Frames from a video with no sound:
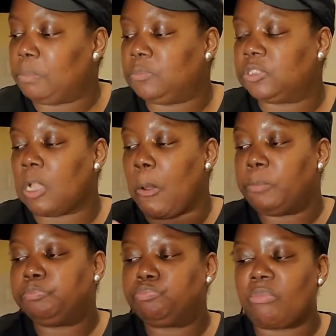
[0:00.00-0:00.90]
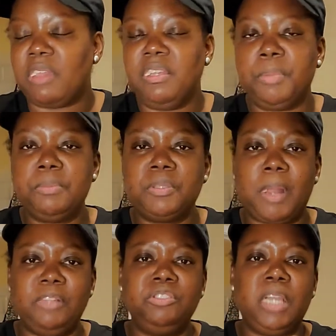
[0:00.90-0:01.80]
So when people tell
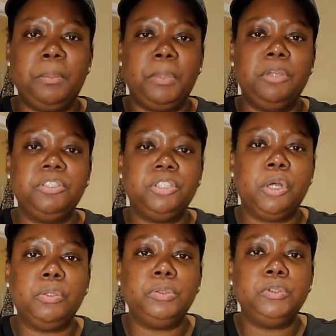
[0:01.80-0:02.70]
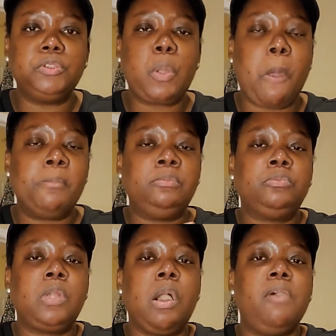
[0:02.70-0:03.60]
me you can't blow your nose
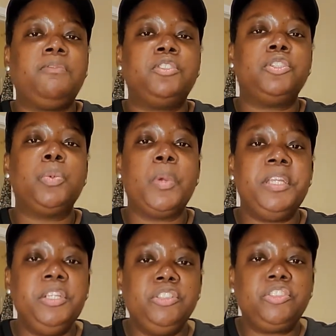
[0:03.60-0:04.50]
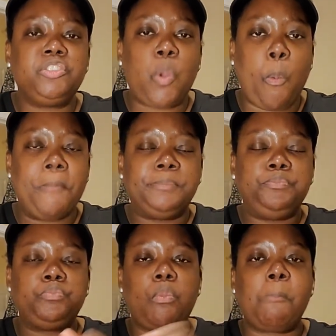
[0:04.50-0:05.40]
for 2 weeks
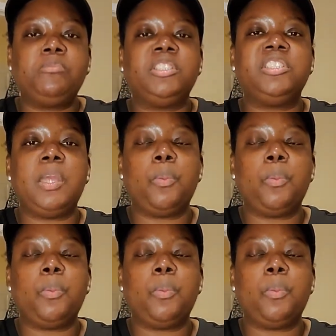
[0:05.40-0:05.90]
because they